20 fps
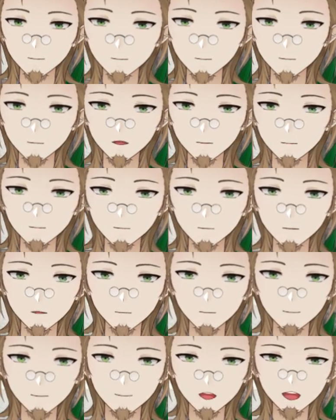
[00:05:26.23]
the person who
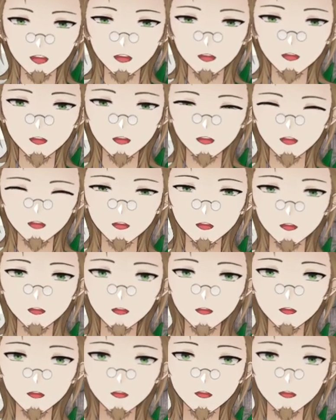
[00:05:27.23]
made this
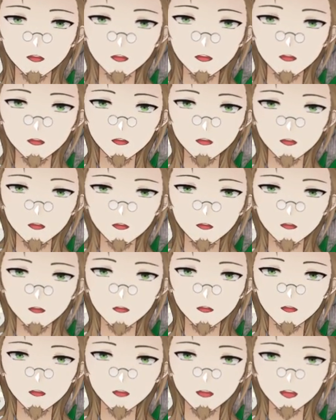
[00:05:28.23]

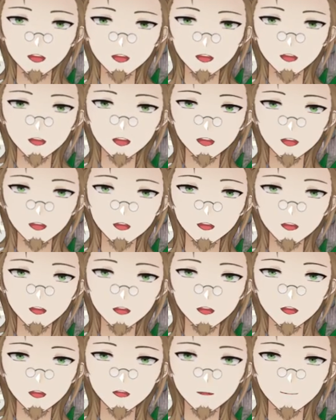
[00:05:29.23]
like had an
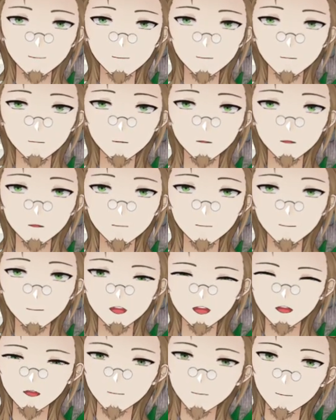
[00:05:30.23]
idea, but
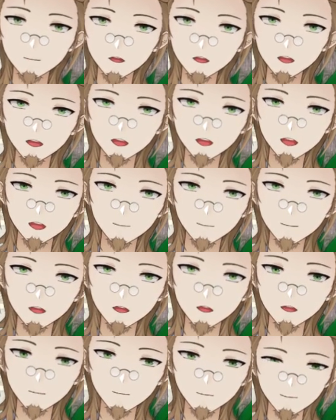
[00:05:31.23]
then they forgot
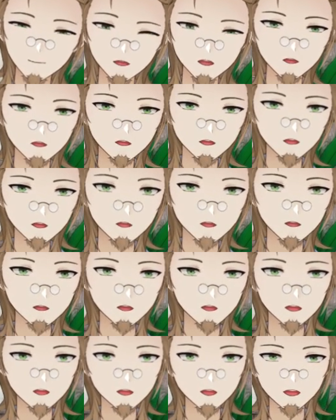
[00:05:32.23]
about like the
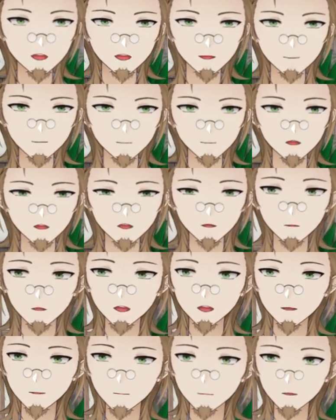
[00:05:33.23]
idea partway
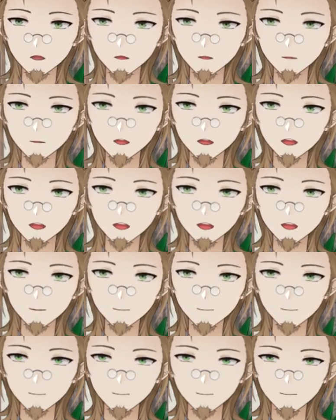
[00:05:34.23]
through,
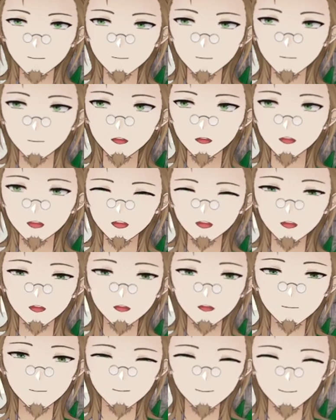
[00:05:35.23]
you know?